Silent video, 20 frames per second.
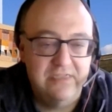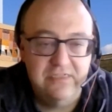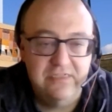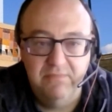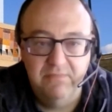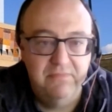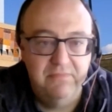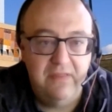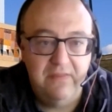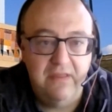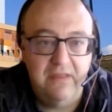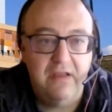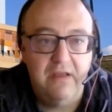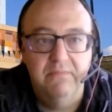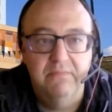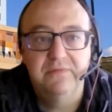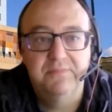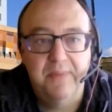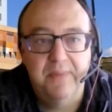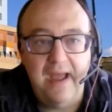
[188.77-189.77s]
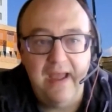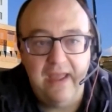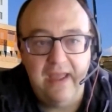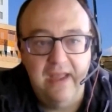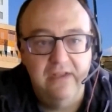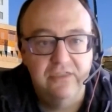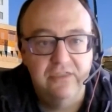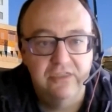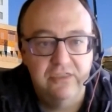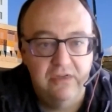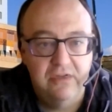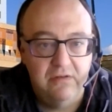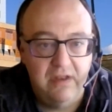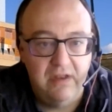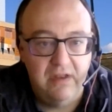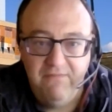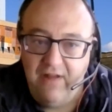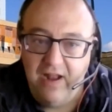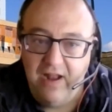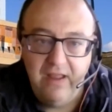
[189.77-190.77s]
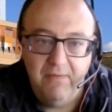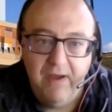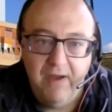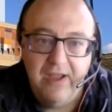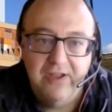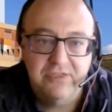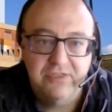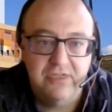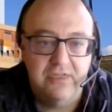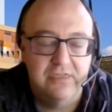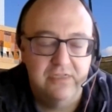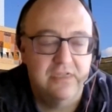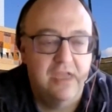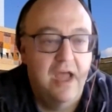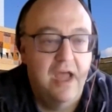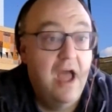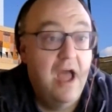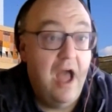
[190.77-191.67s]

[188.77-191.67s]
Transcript: It's something that comes back in student evaluations